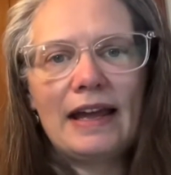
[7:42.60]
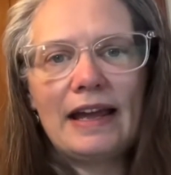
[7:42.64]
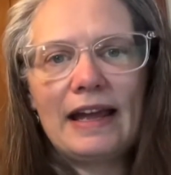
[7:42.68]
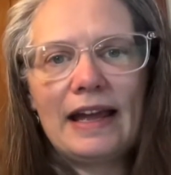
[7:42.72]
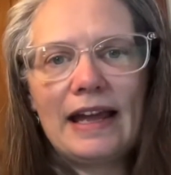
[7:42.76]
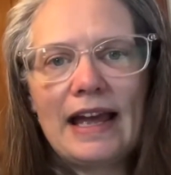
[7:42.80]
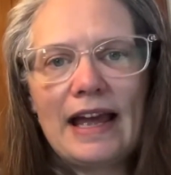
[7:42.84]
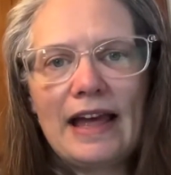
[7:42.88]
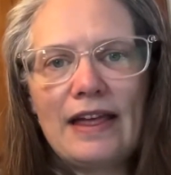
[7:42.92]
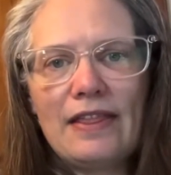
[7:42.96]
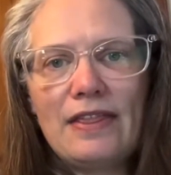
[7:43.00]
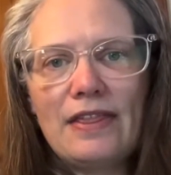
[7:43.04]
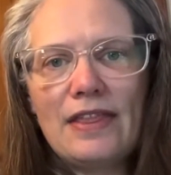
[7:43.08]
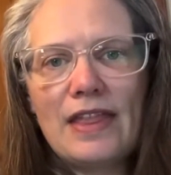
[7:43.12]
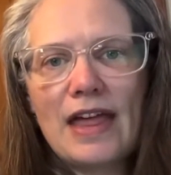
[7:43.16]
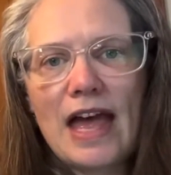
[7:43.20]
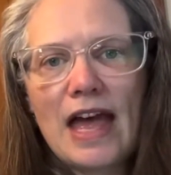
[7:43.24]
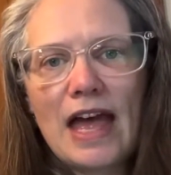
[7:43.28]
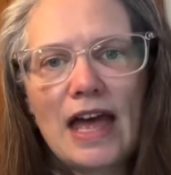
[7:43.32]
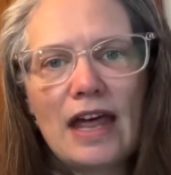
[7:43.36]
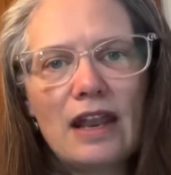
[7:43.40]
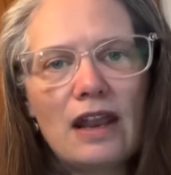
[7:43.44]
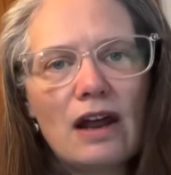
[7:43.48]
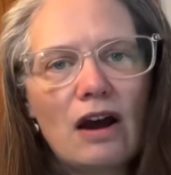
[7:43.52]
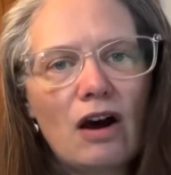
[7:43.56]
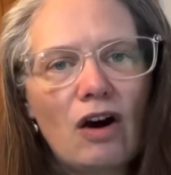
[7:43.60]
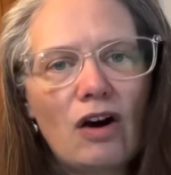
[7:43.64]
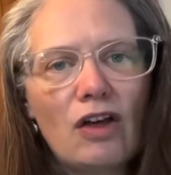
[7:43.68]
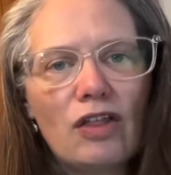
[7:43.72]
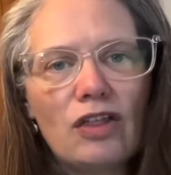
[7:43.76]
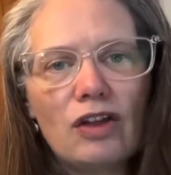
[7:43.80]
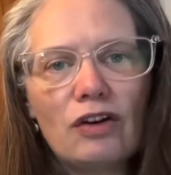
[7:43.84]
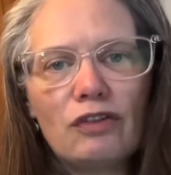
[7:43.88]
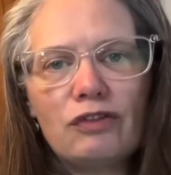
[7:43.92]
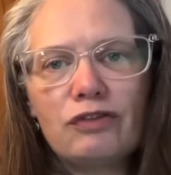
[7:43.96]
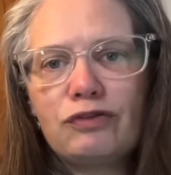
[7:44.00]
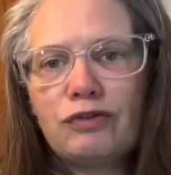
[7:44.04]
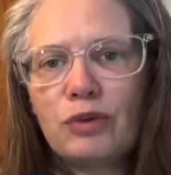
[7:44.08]
And then on the
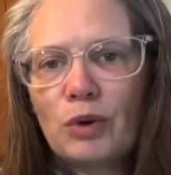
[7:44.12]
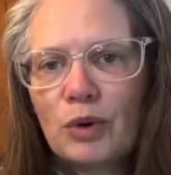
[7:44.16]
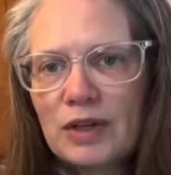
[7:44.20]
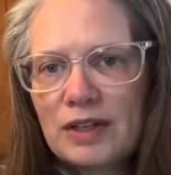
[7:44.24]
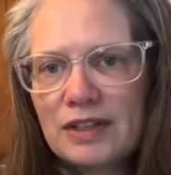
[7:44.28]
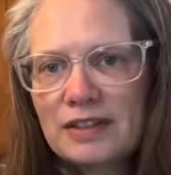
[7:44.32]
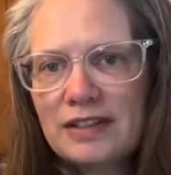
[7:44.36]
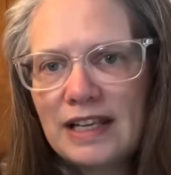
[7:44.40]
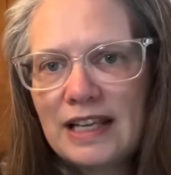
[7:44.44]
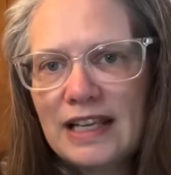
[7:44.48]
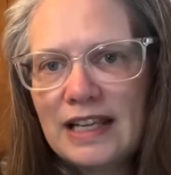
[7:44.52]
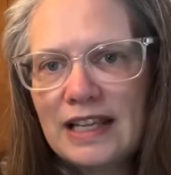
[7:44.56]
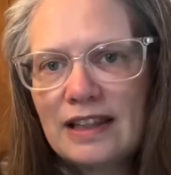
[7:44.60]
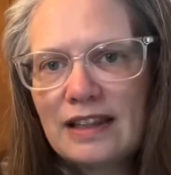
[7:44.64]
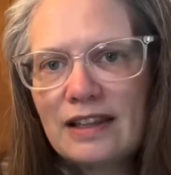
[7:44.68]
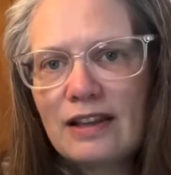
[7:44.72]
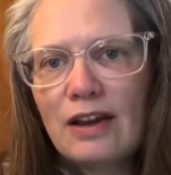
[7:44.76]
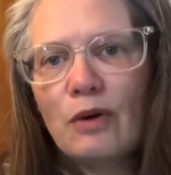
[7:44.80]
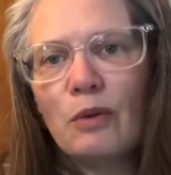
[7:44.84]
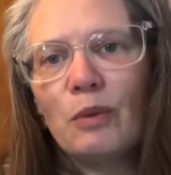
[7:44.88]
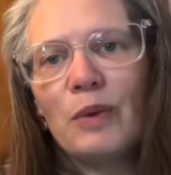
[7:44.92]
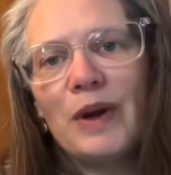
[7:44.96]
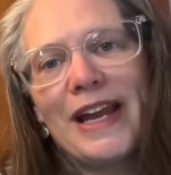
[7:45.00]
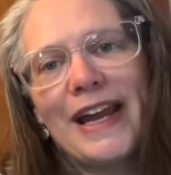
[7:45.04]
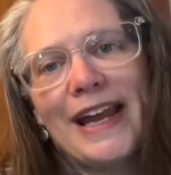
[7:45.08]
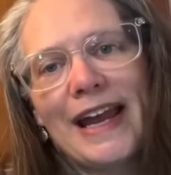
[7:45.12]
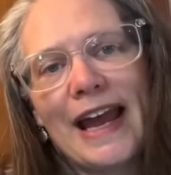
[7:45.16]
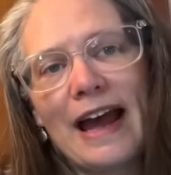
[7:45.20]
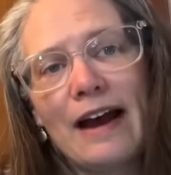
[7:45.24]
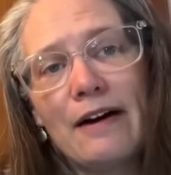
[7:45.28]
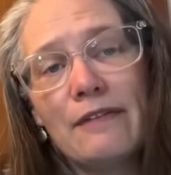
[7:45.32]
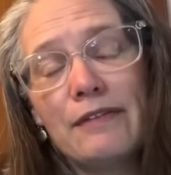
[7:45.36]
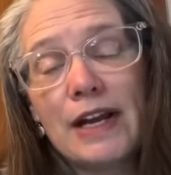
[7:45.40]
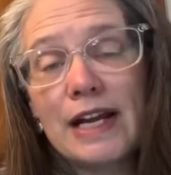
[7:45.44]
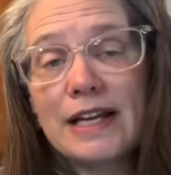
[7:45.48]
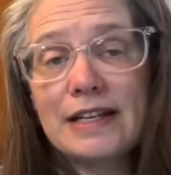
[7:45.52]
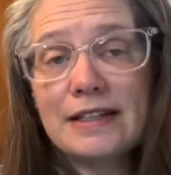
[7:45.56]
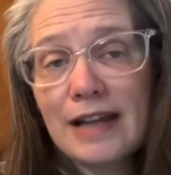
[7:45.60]
14th, we have
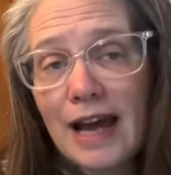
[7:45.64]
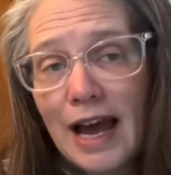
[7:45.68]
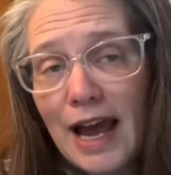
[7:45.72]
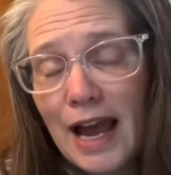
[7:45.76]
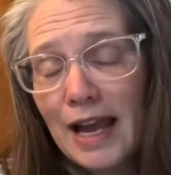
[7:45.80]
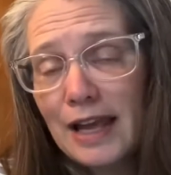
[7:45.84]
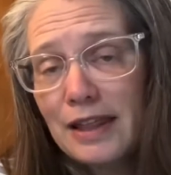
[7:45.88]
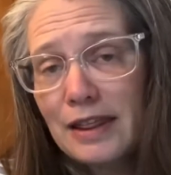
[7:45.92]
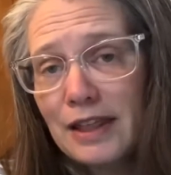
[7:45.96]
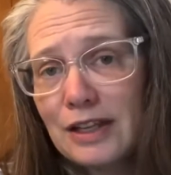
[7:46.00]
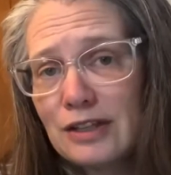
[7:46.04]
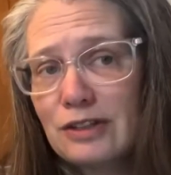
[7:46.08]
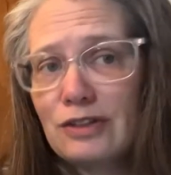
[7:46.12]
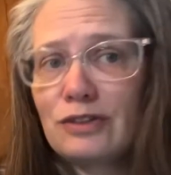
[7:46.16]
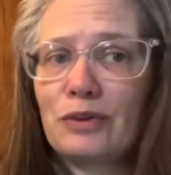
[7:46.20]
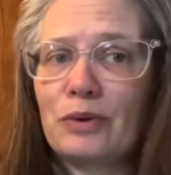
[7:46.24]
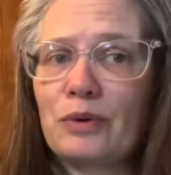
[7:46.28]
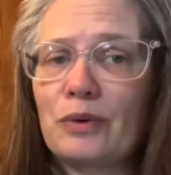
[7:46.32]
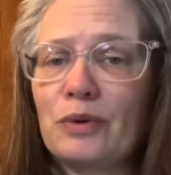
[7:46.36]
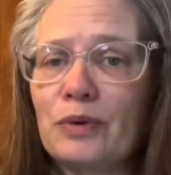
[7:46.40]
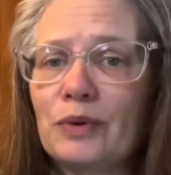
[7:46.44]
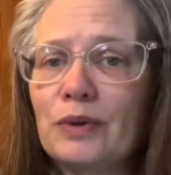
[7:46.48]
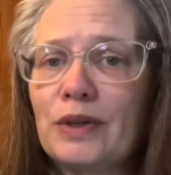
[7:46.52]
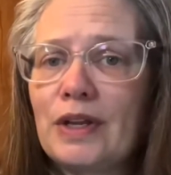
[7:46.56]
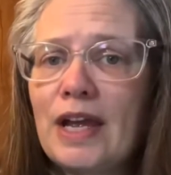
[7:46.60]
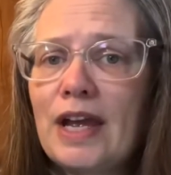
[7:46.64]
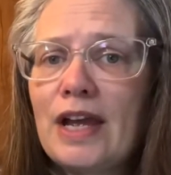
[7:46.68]
a tie that sold.